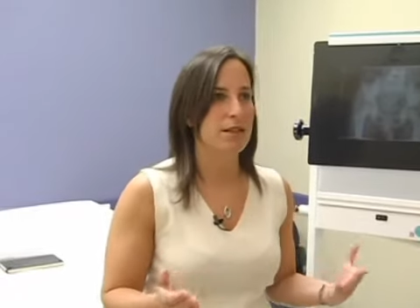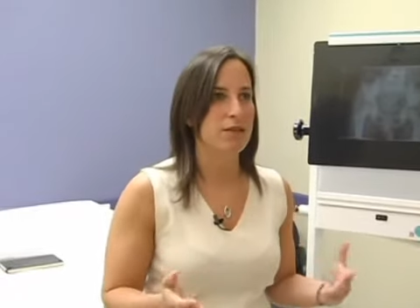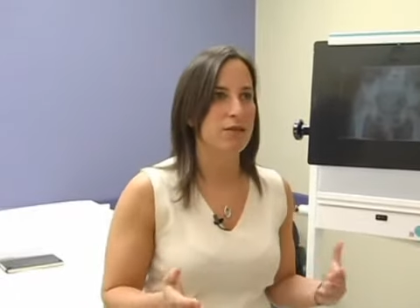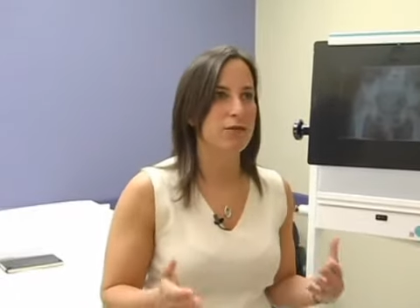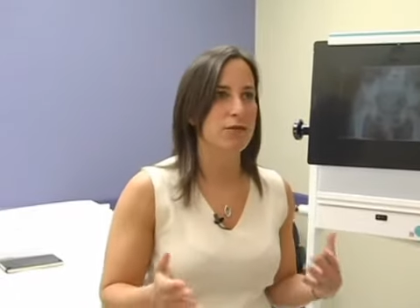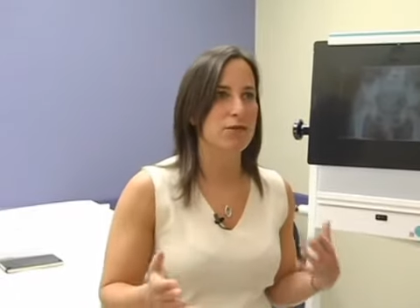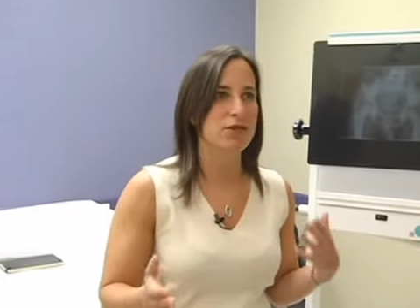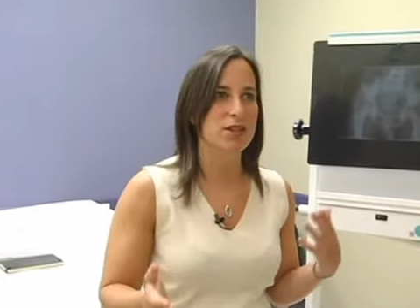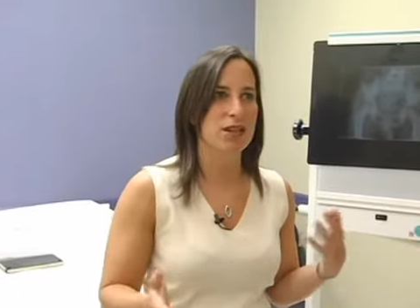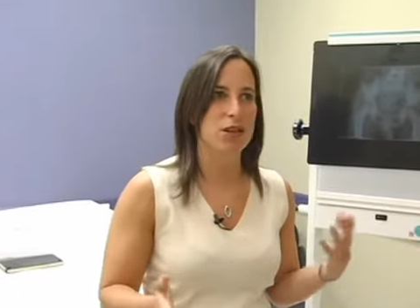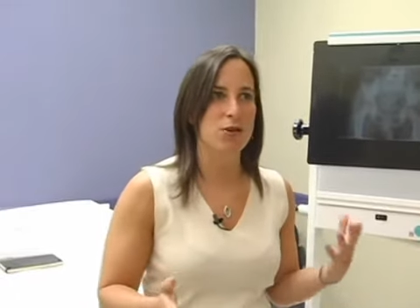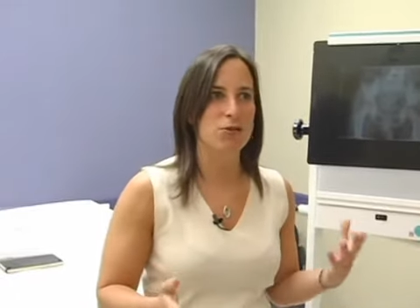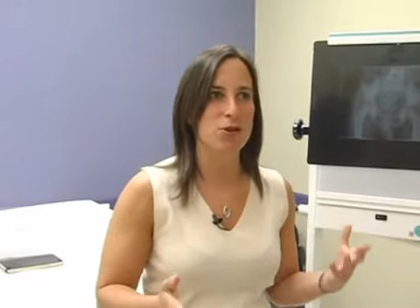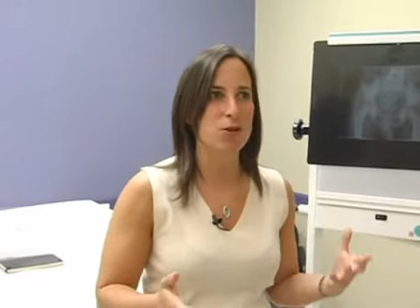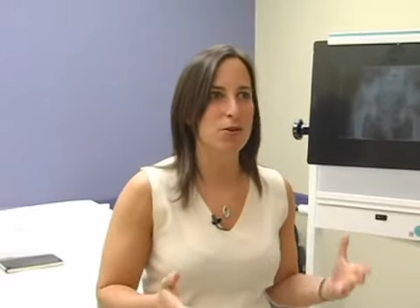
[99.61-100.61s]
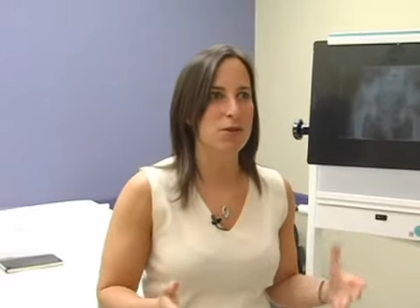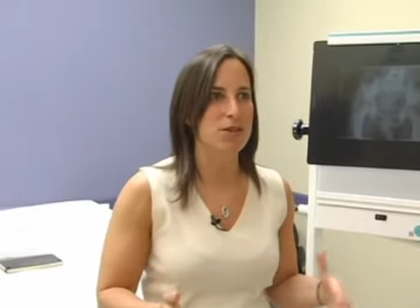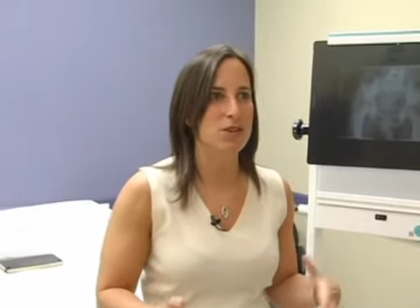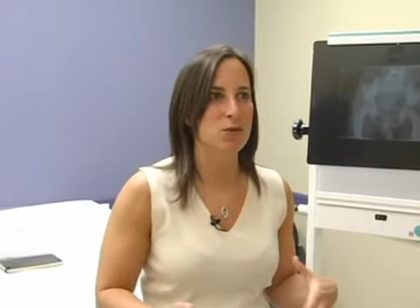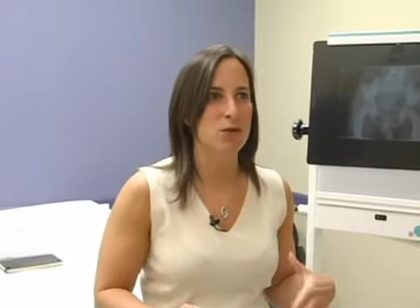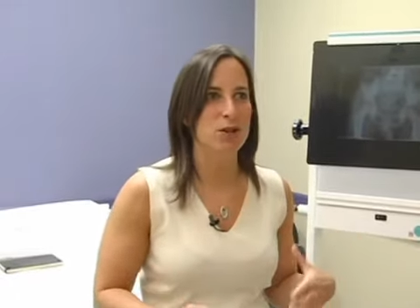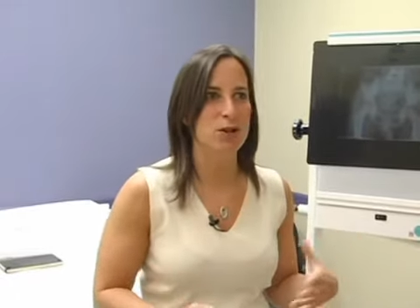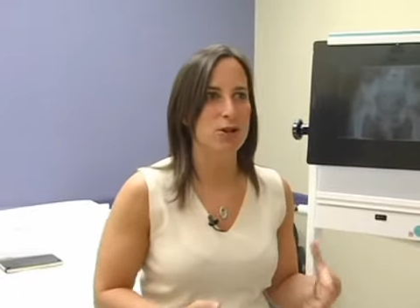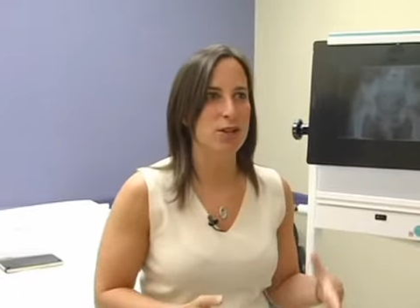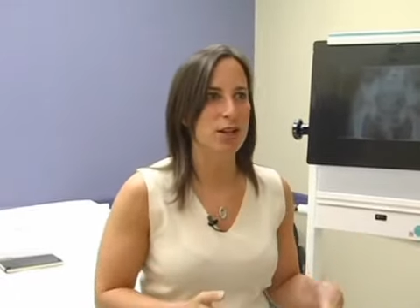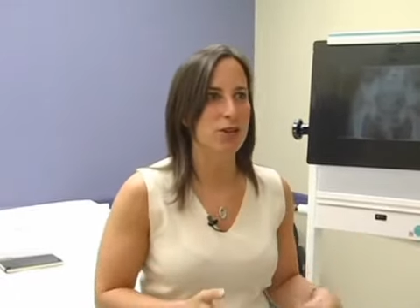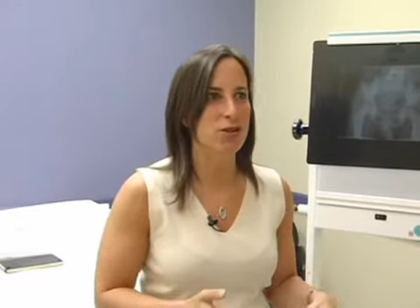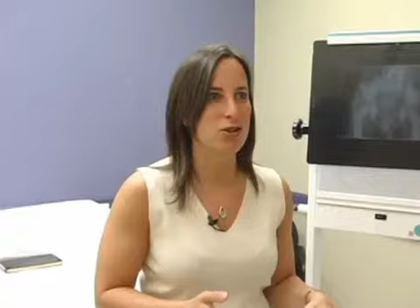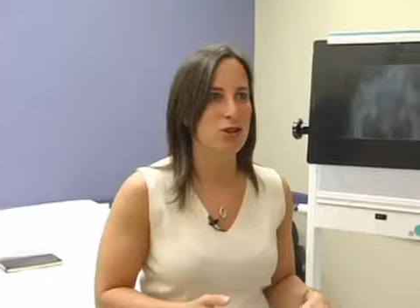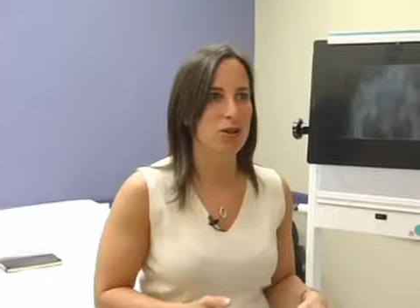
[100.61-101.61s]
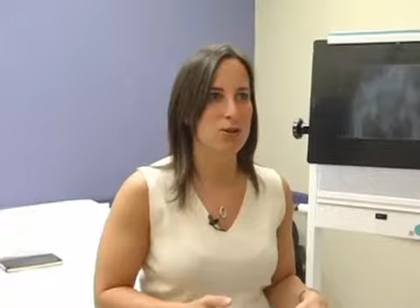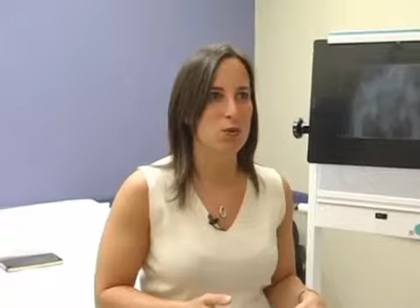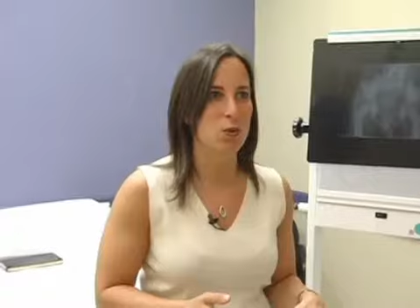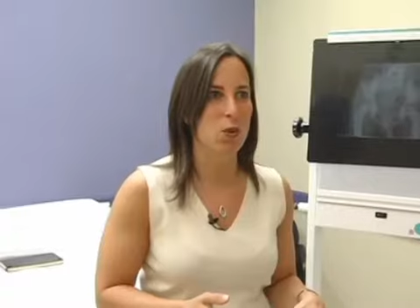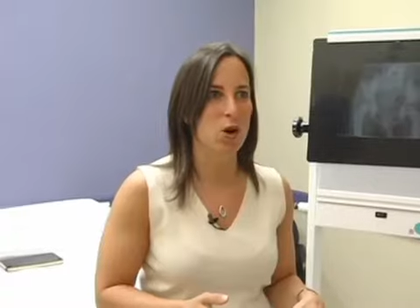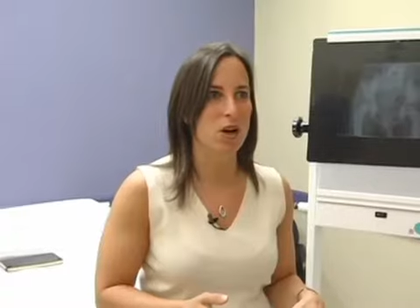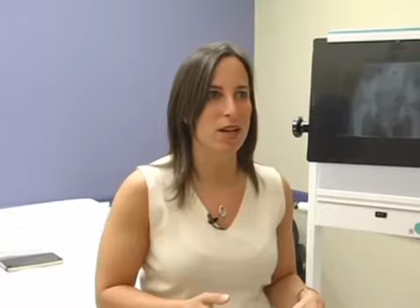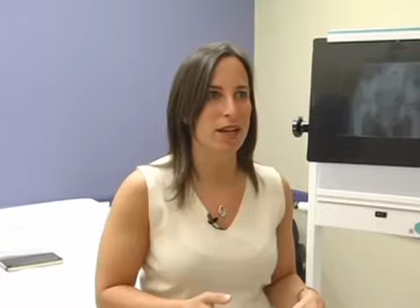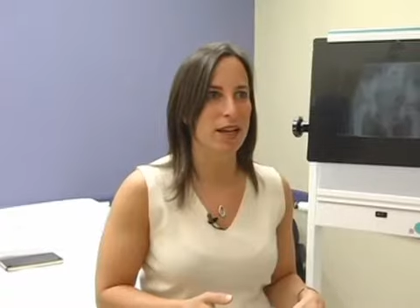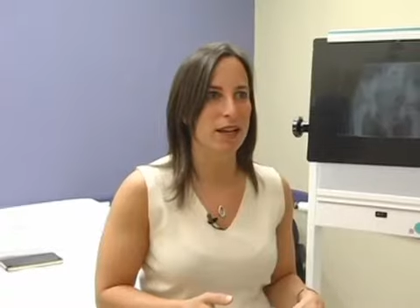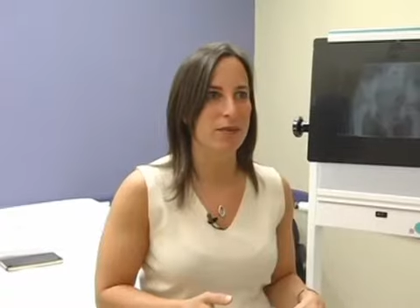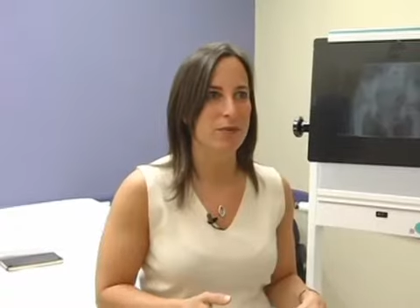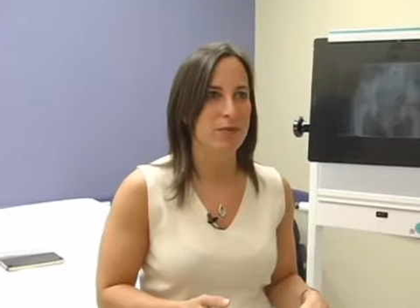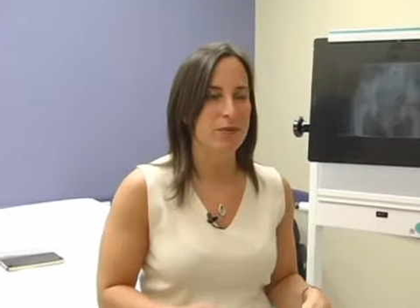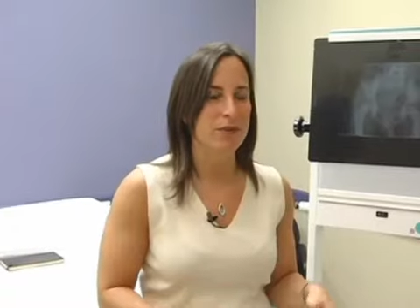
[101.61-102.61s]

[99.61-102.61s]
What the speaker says: and the first thing you notice is when your child starts walking,